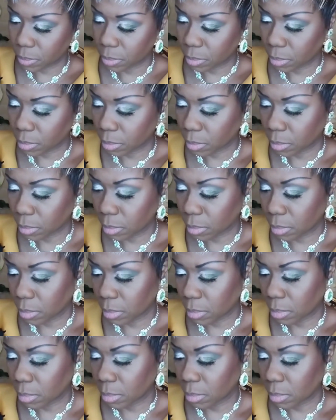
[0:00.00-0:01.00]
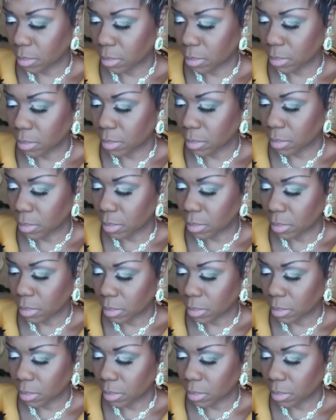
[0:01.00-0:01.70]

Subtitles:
Nobody speaks.